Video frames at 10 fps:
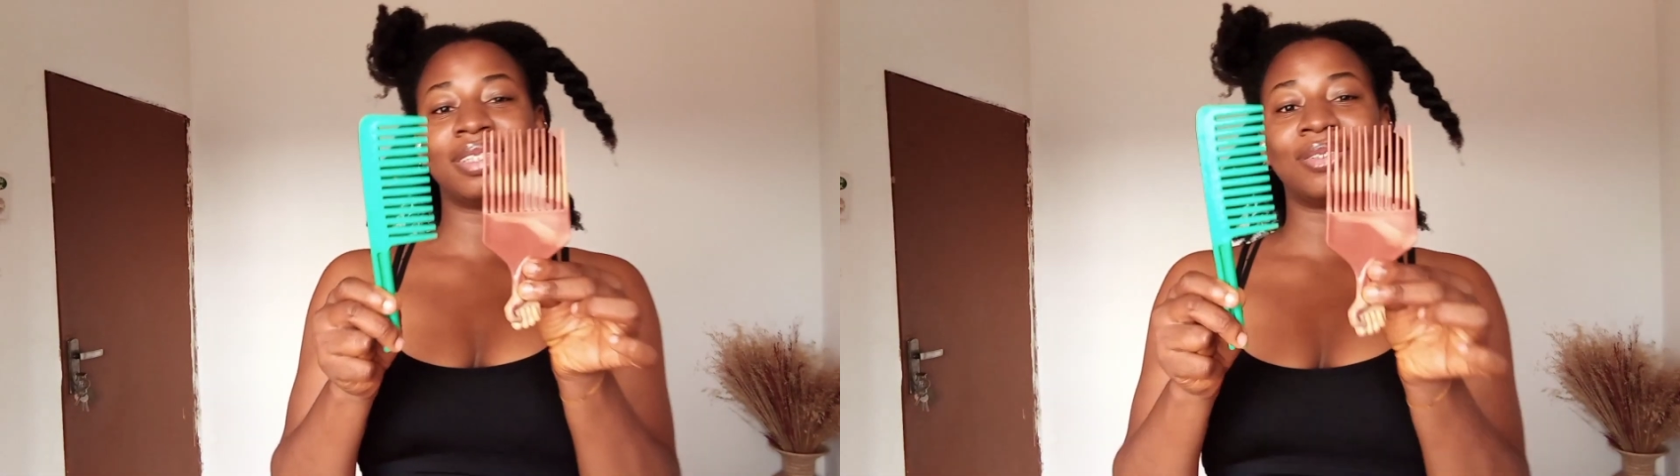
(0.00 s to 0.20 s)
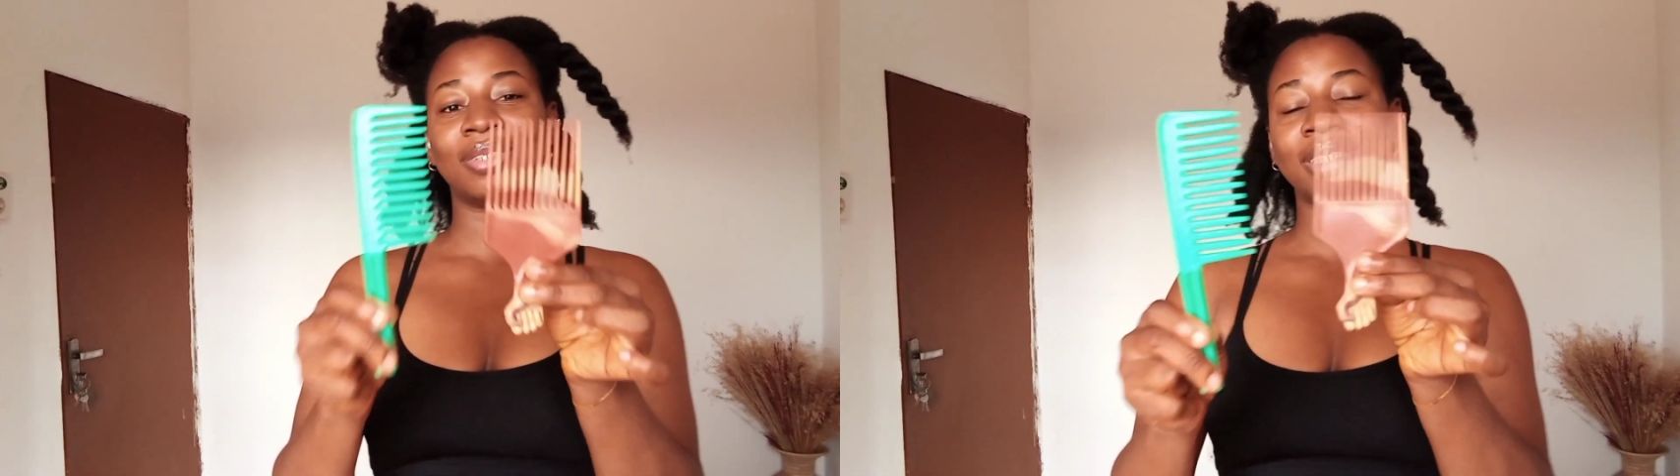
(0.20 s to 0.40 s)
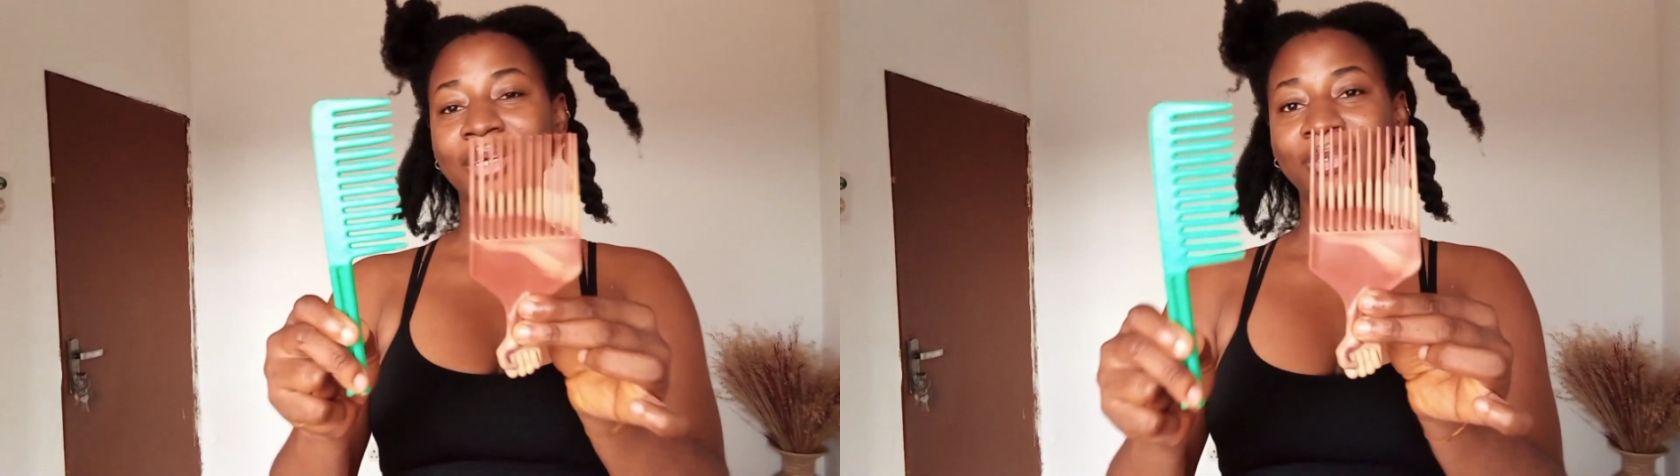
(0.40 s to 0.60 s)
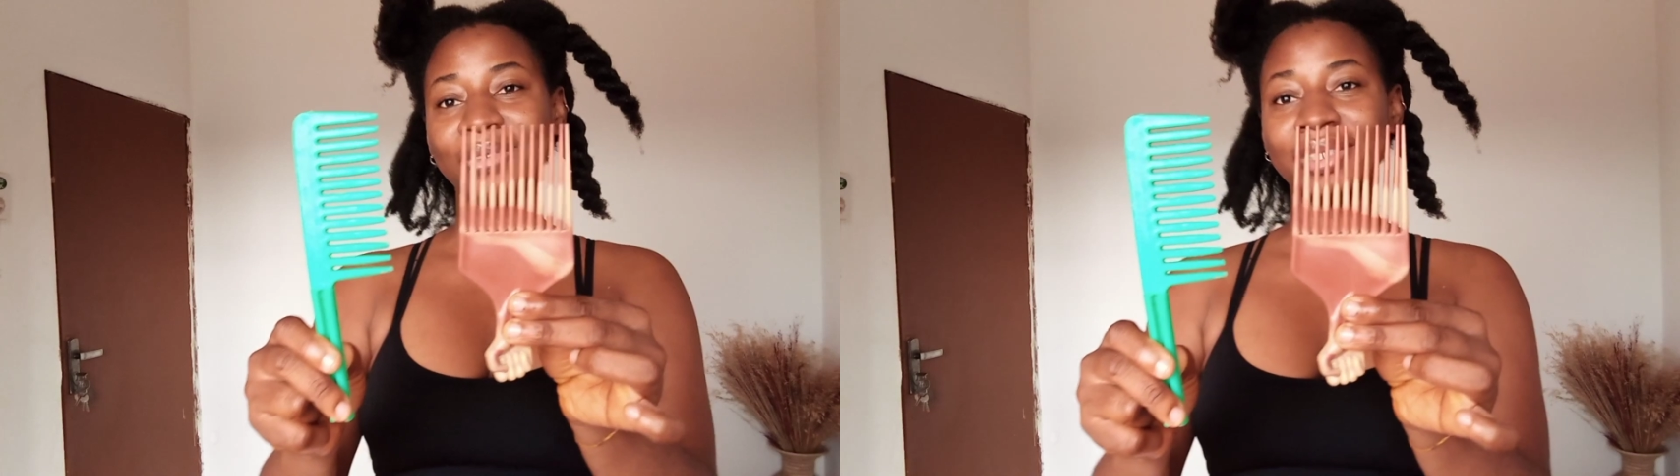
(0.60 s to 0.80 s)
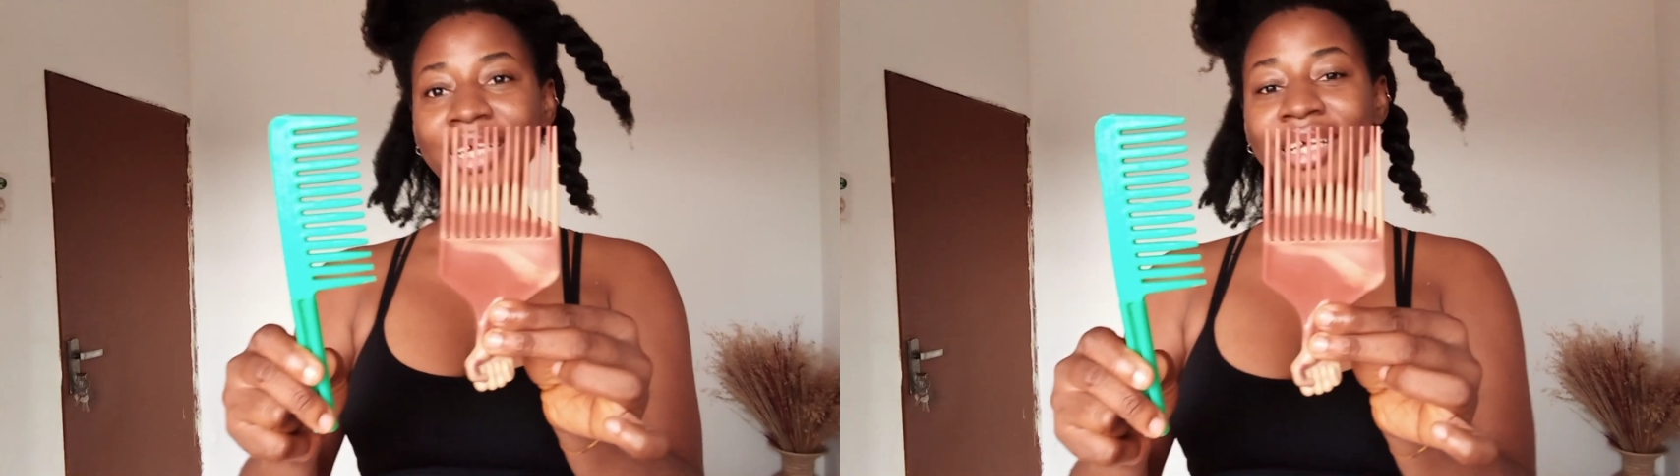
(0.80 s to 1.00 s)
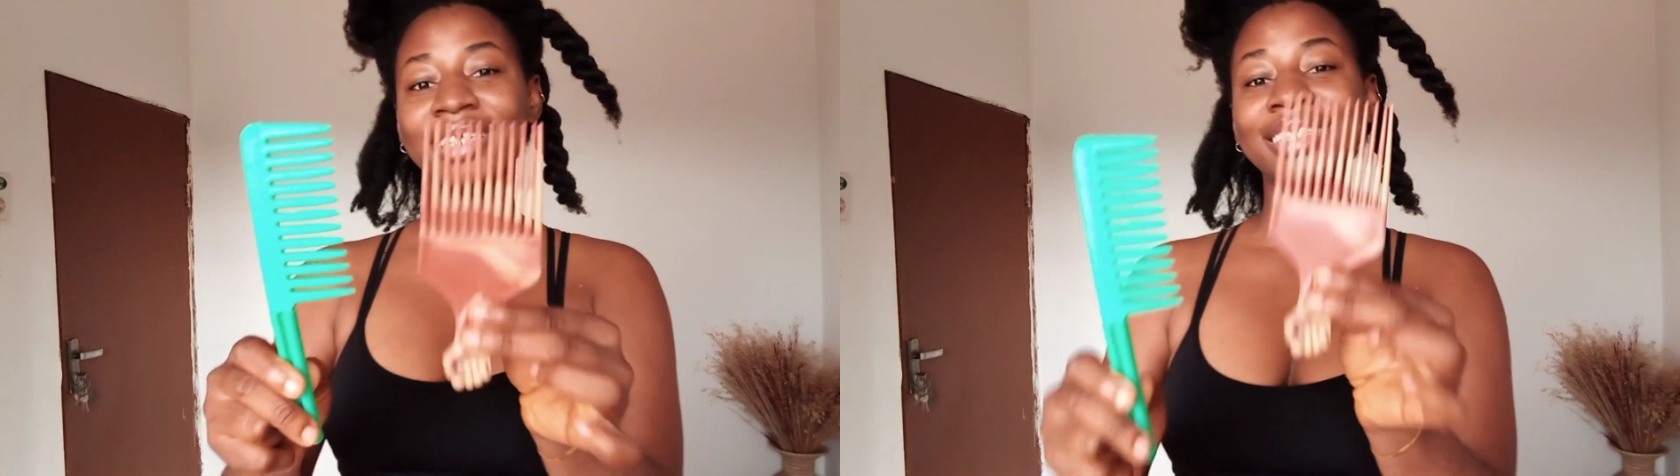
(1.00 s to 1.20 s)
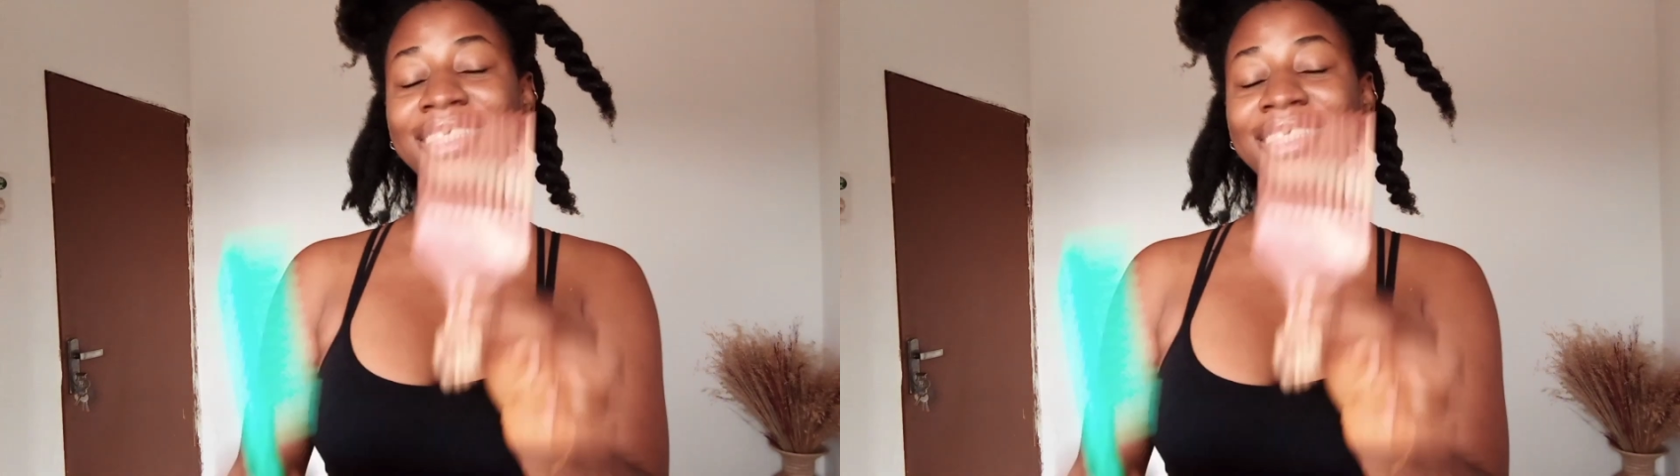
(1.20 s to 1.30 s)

to detangle their hair.